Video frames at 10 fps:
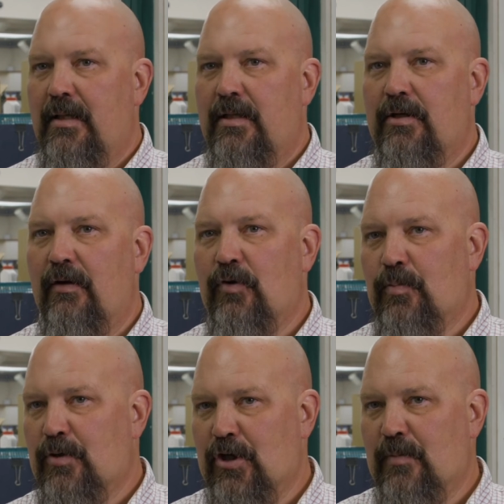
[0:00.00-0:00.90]
So if your
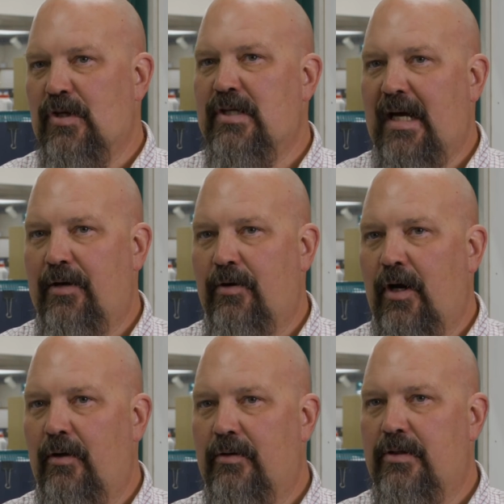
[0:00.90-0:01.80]
prescription's
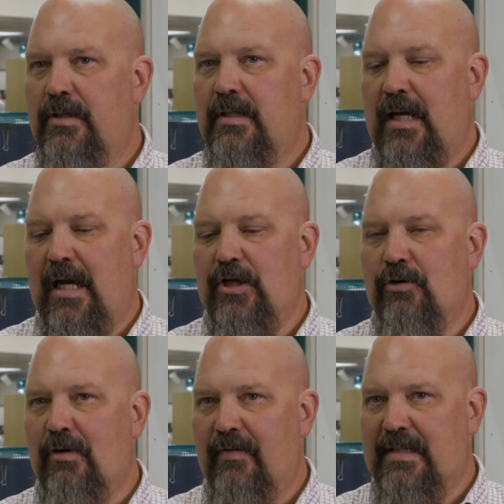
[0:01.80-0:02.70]
$100 and
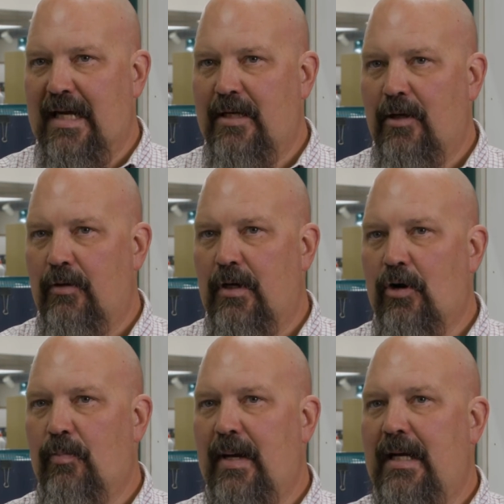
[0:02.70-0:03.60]
you have a $10
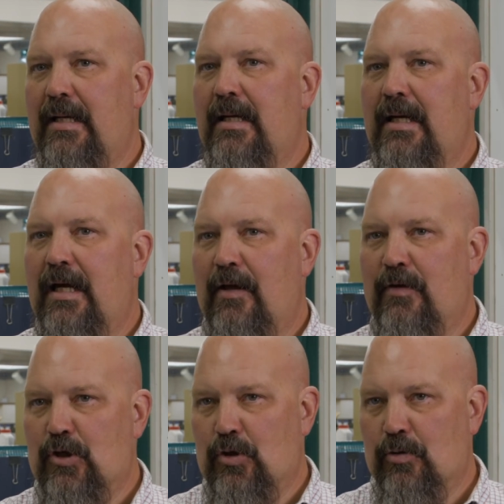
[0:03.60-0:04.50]
copay and
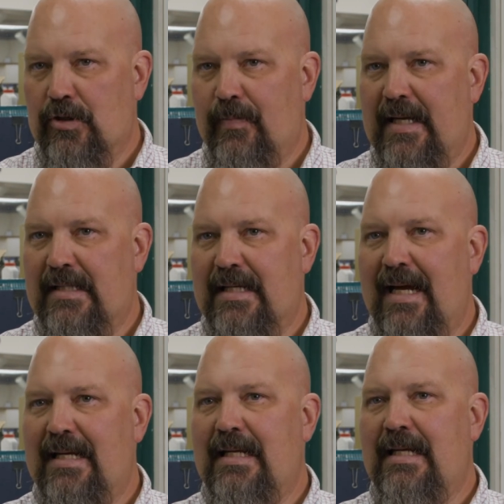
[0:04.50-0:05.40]
the insurance pays
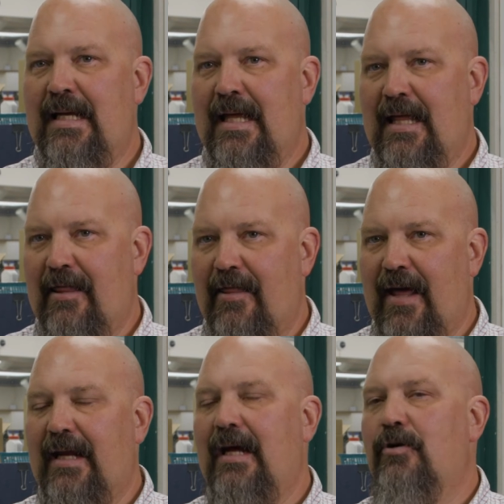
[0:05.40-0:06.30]
$90,
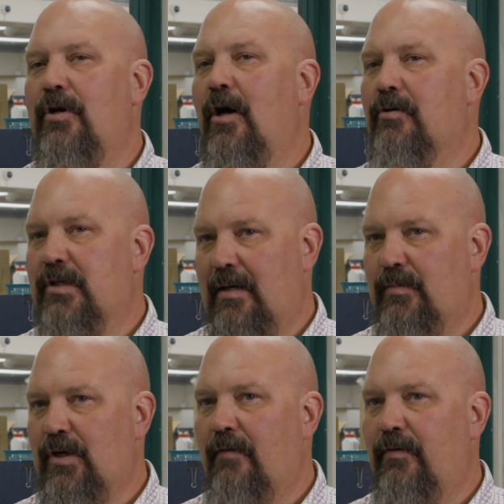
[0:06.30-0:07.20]
that $100
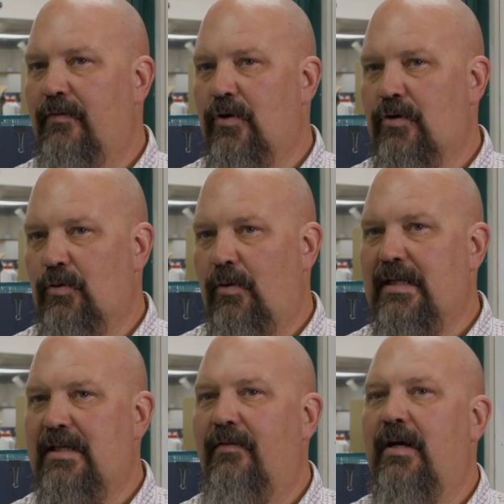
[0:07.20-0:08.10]
comes off of your
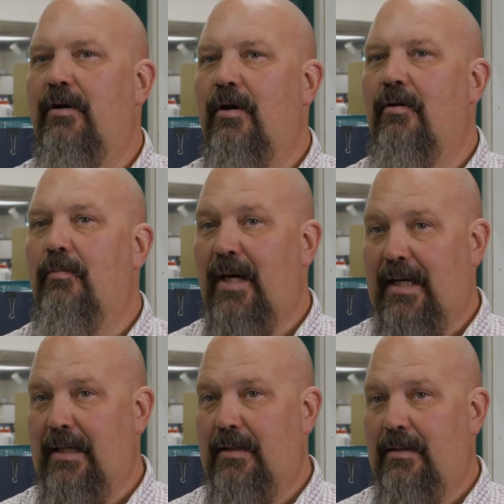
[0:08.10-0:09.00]
$2,700 bucket.